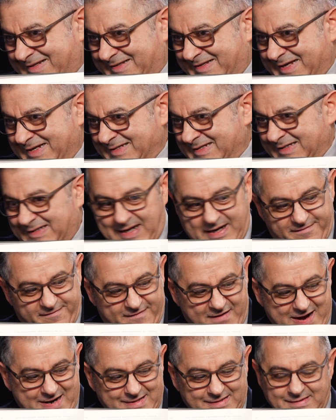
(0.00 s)
thing that I
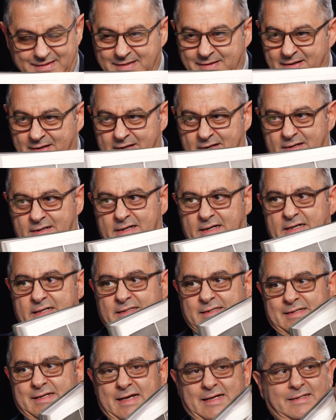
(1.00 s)
find
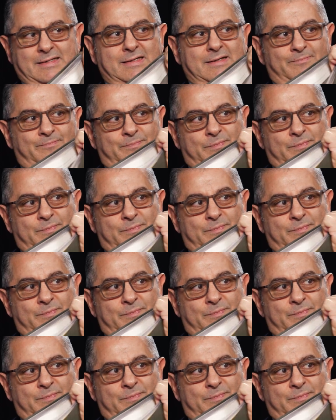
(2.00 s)
is that